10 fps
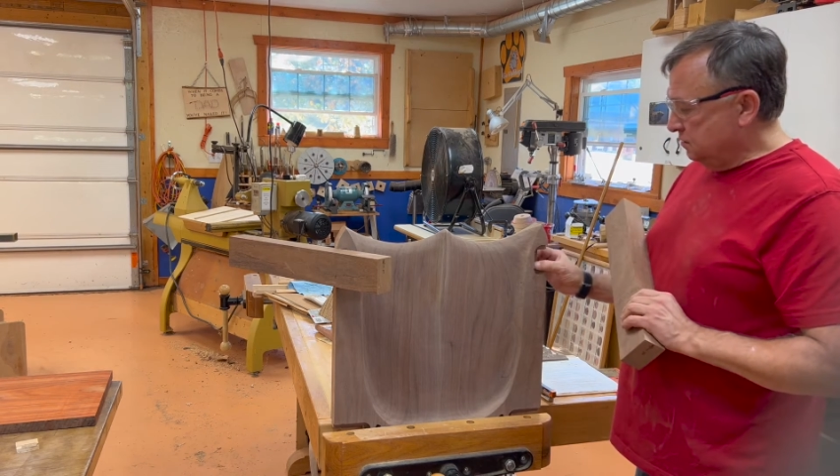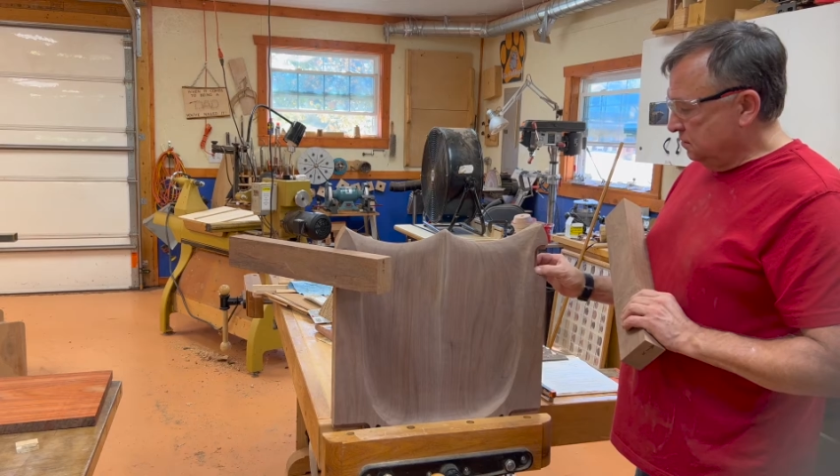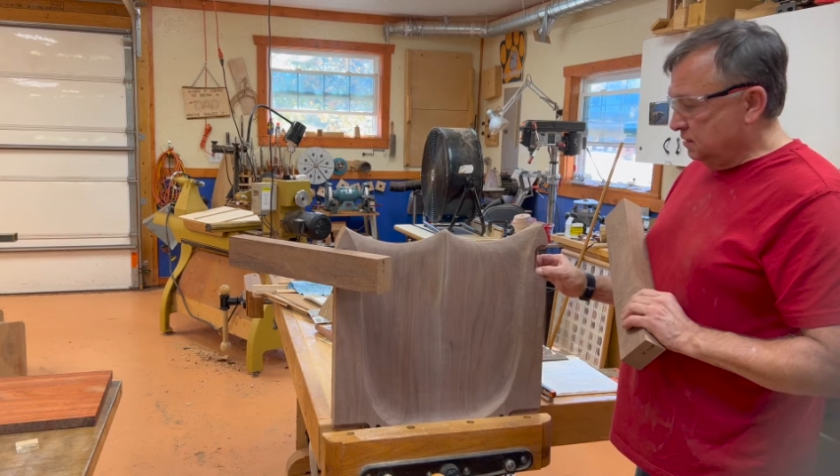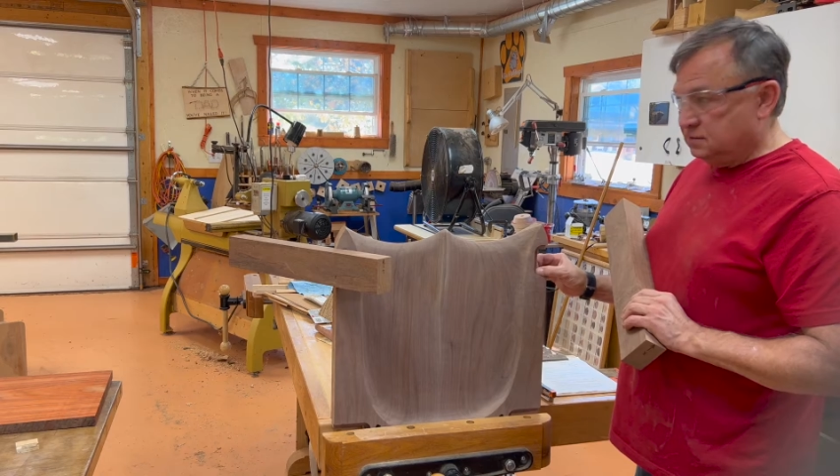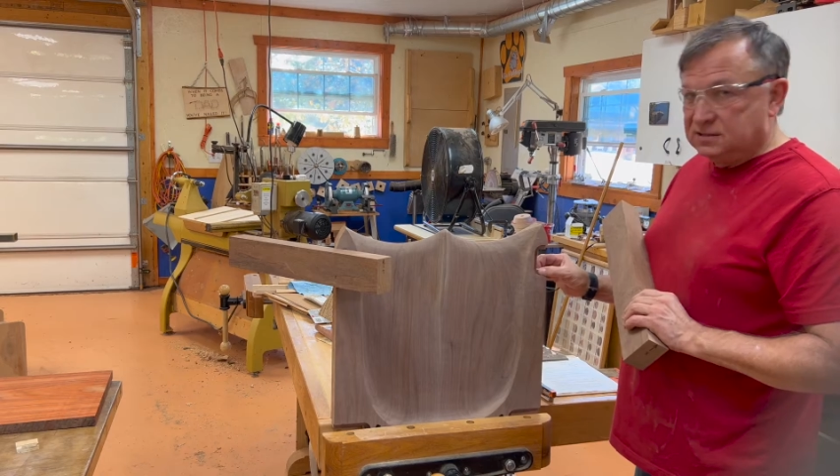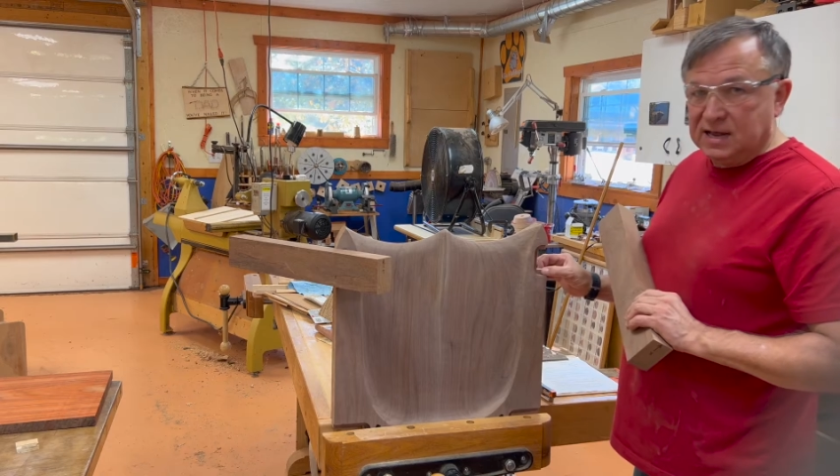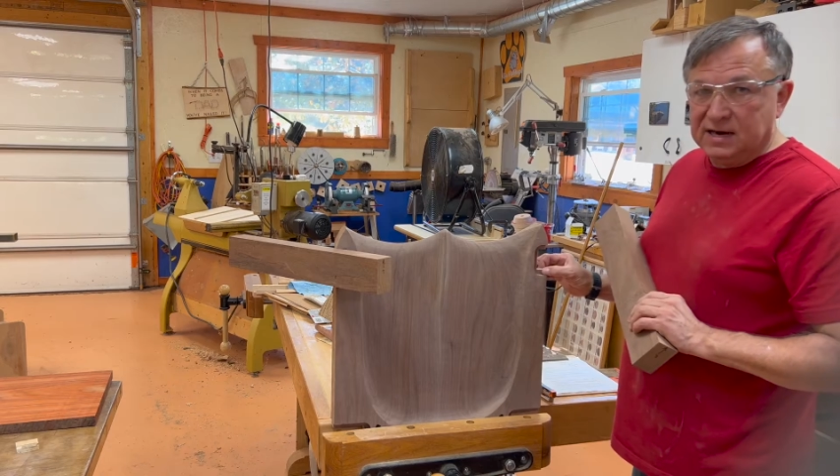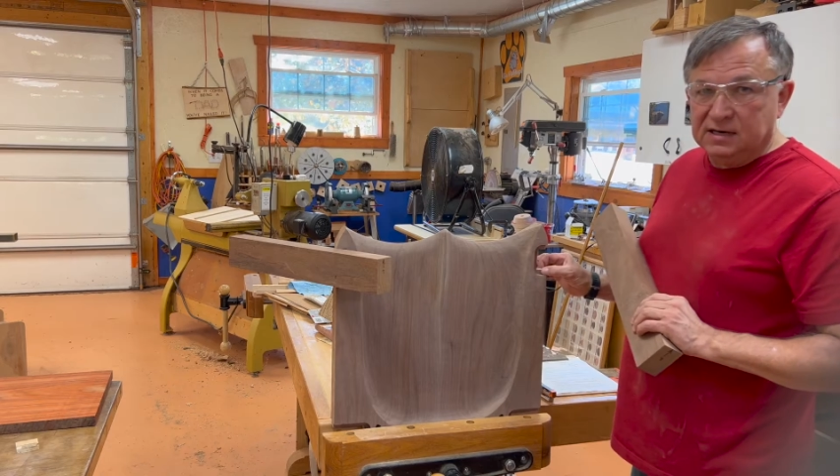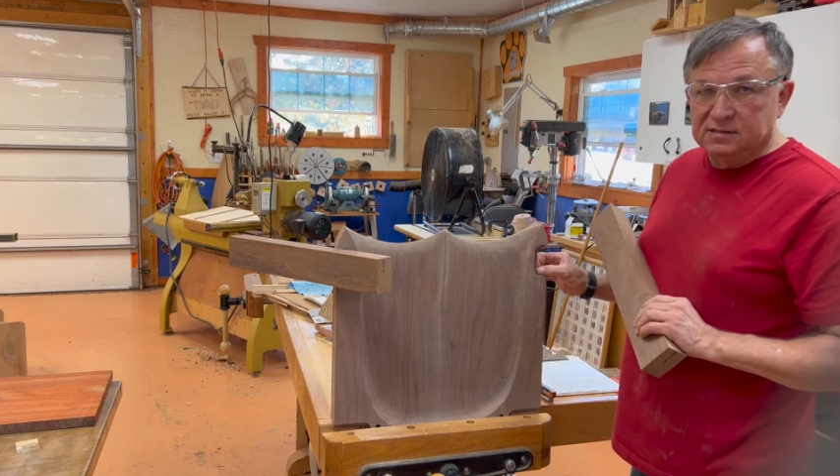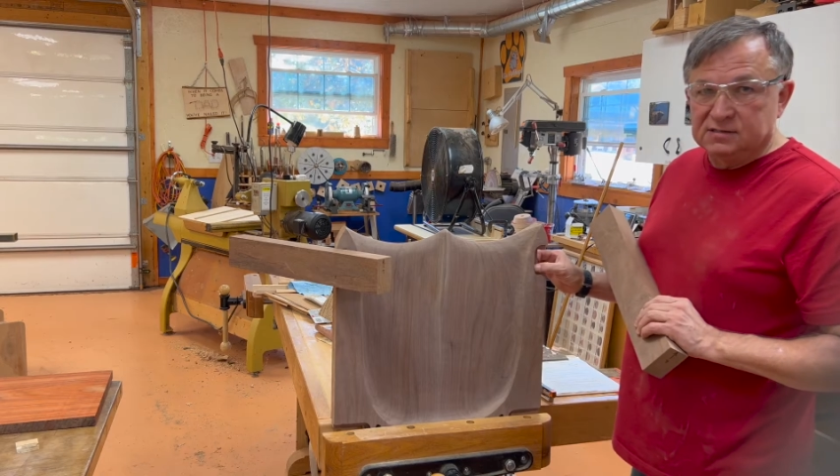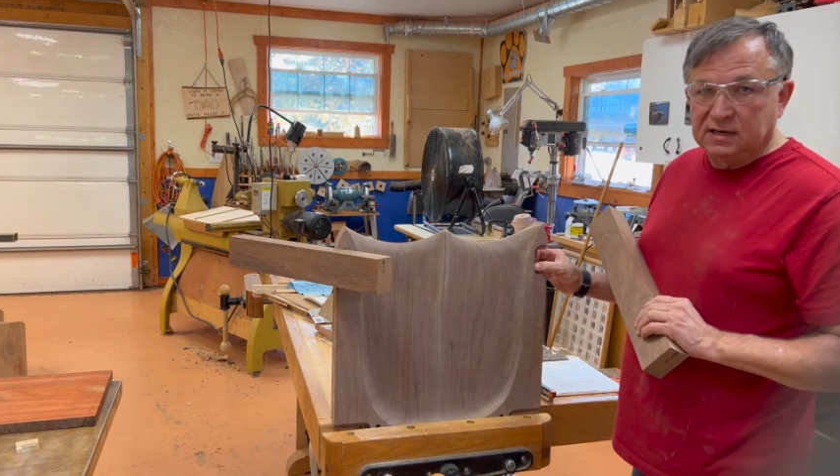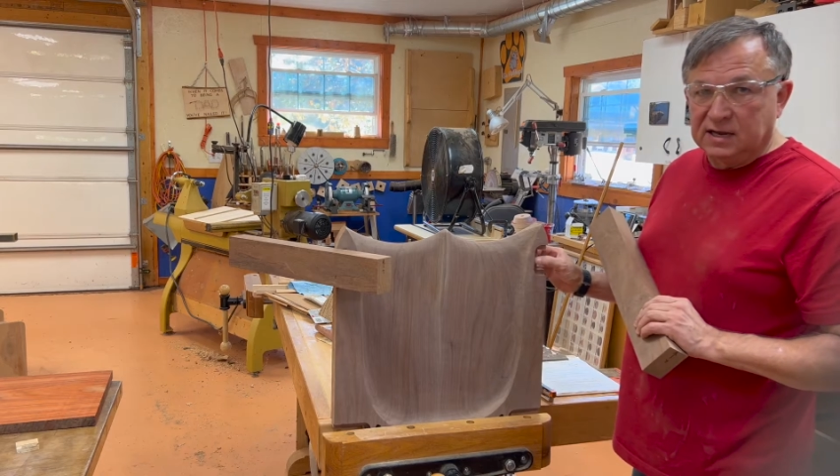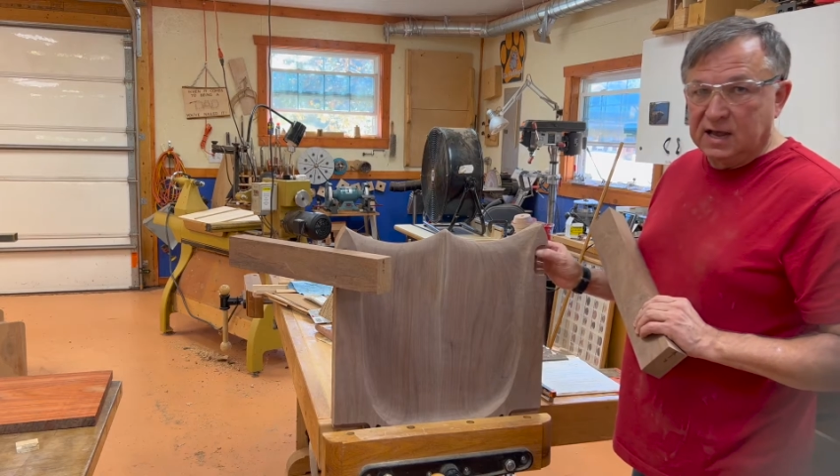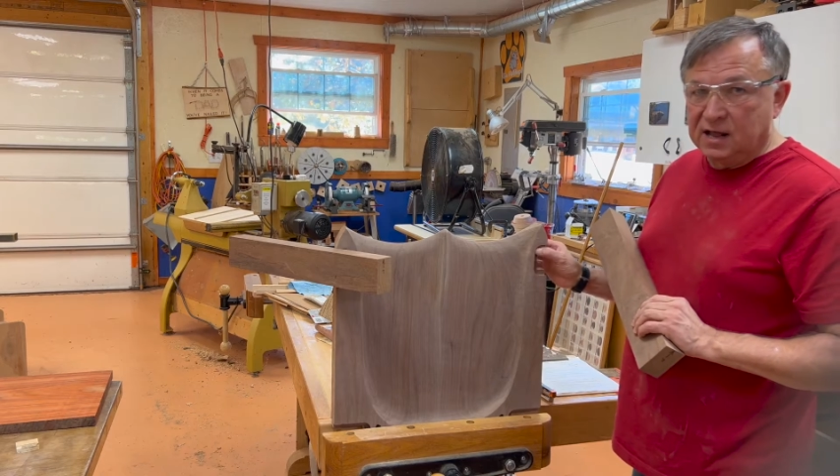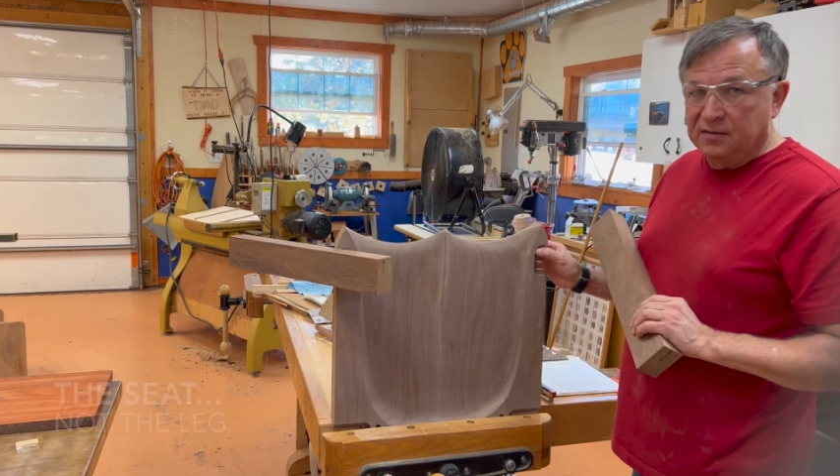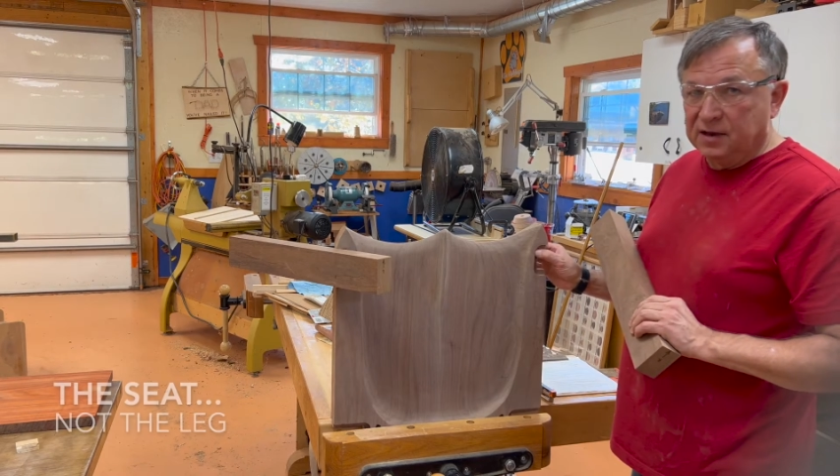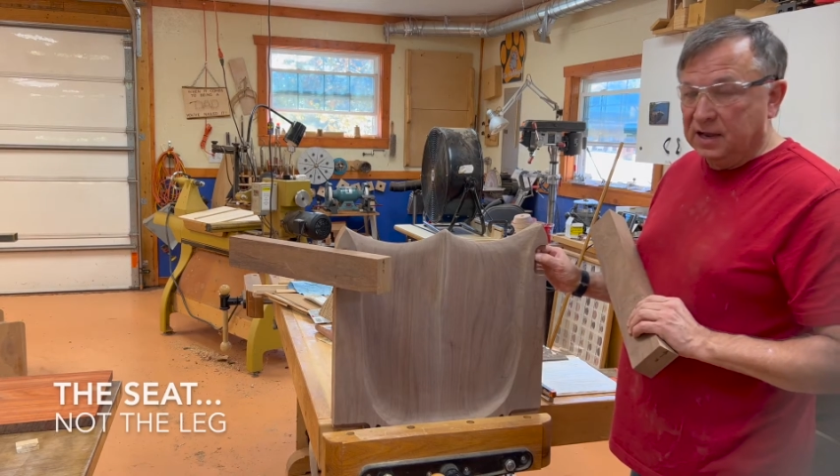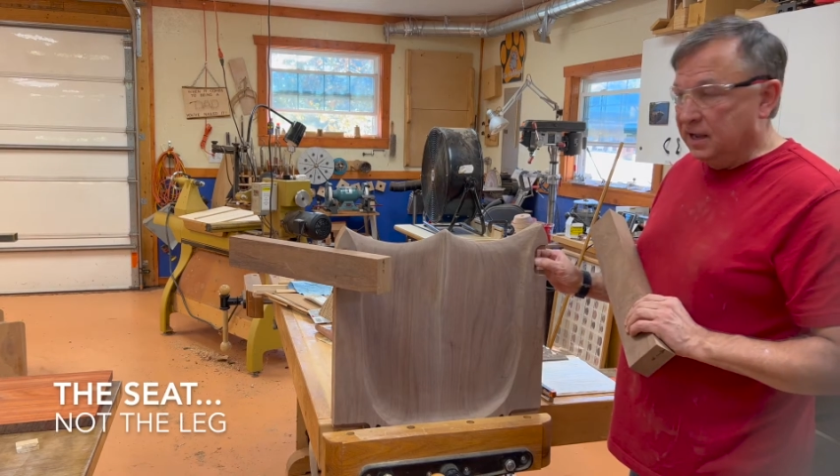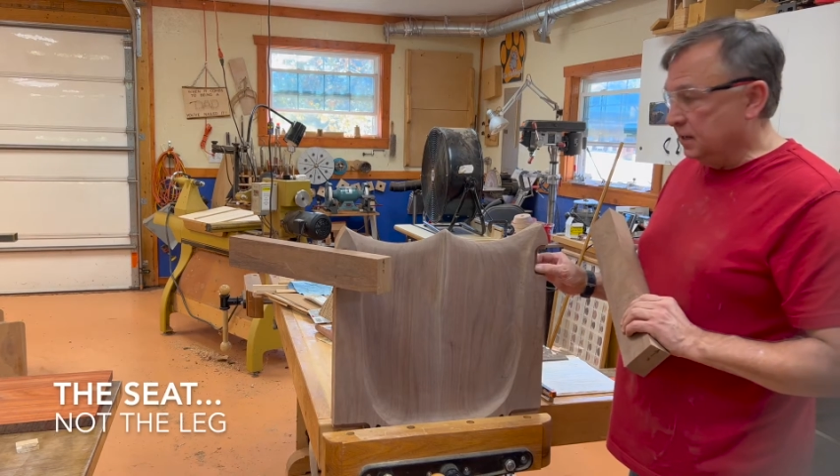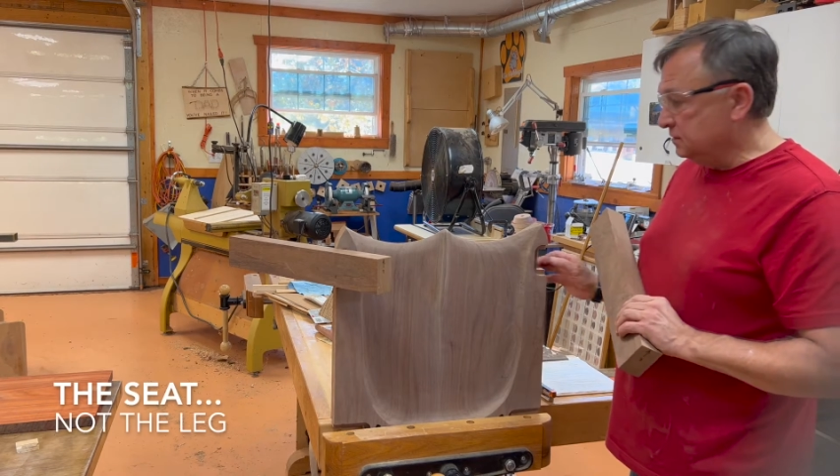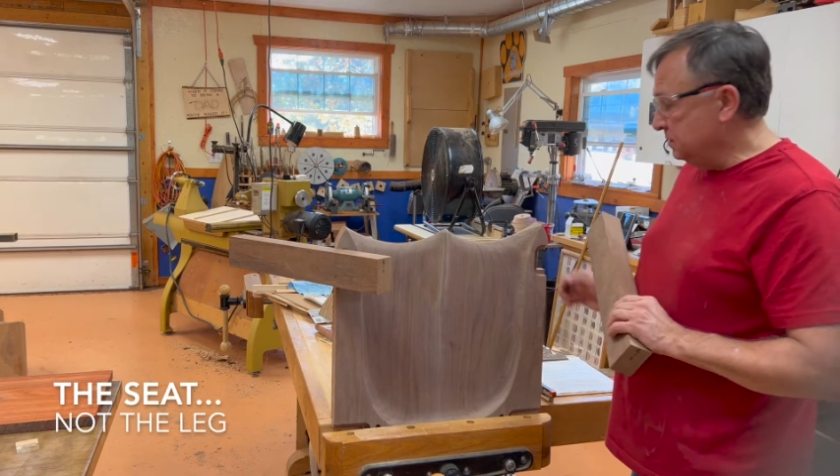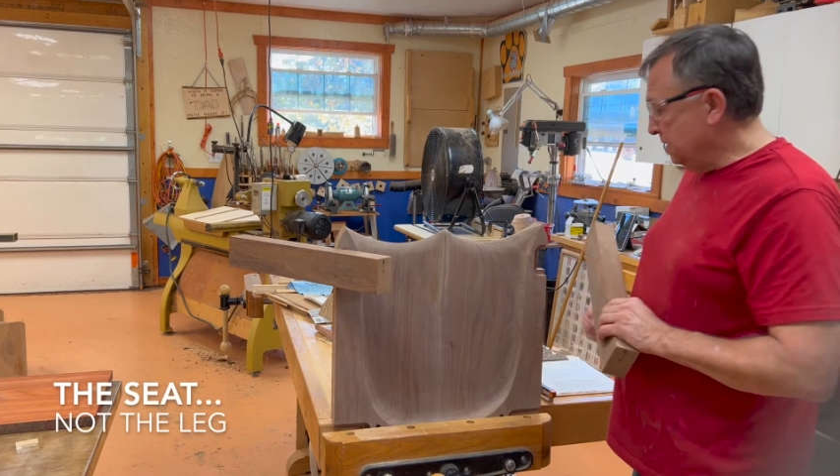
this tenon sticking out on the legs.